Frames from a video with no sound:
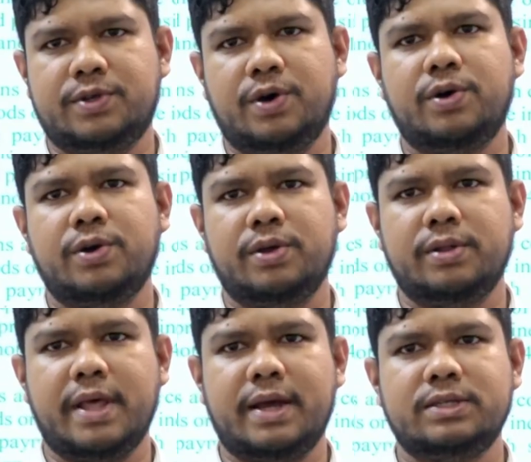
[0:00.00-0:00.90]

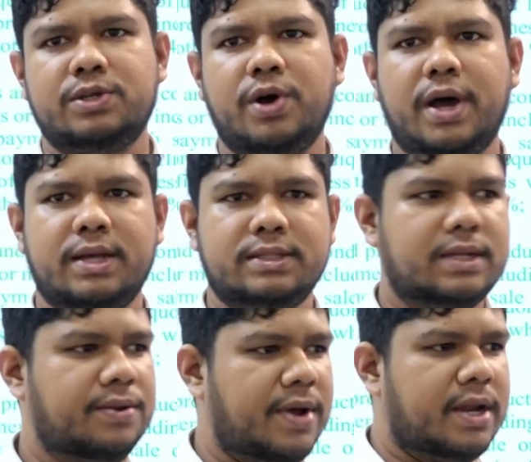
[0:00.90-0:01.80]
So there is no
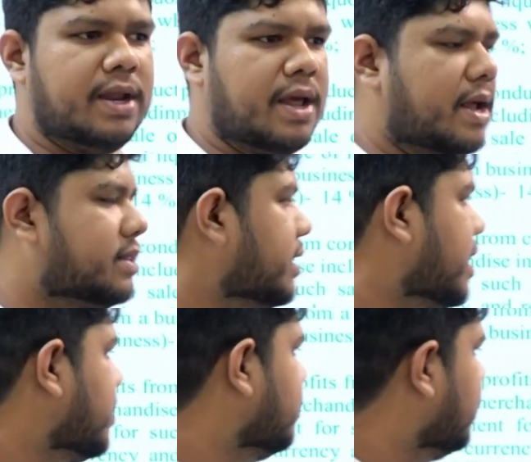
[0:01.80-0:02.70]
hassle when at the
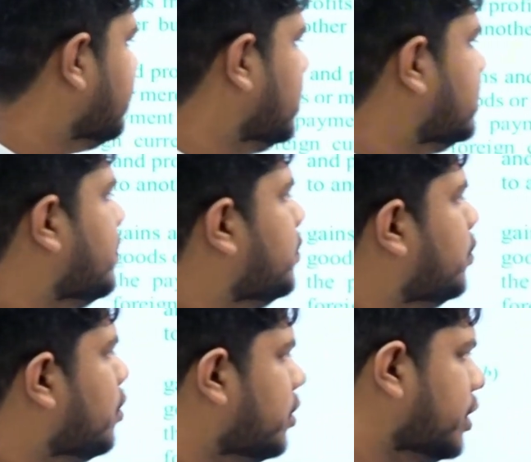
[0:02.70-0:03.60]
time of exam
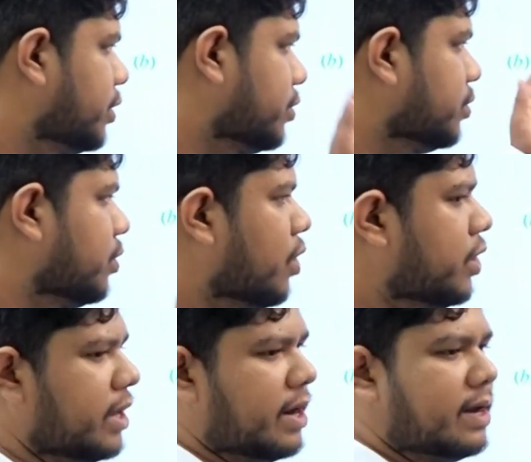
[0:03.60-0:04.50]
you don't need to go
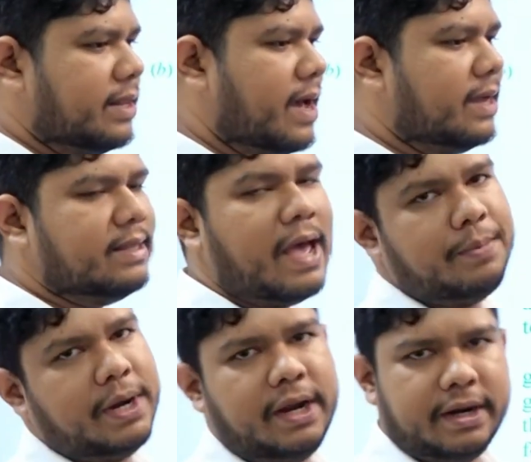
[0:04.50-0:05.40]
here and there in the
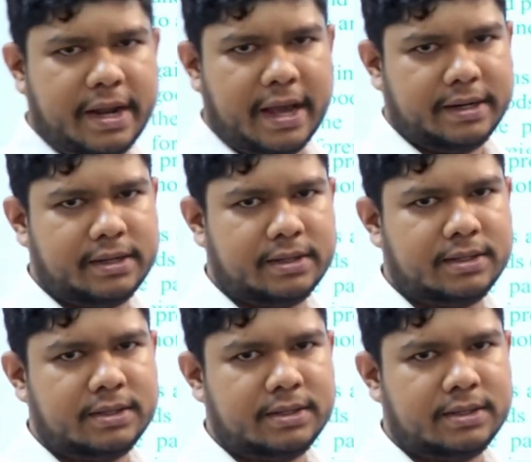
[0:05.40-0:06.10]
amended act,